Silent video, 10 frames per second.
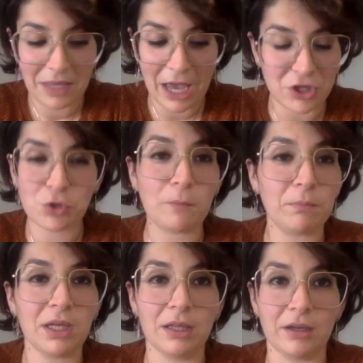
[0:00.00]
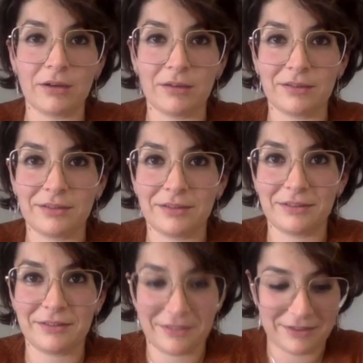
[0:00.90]
I shouldn't be here.
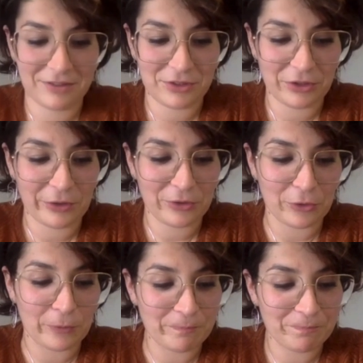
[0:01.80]
So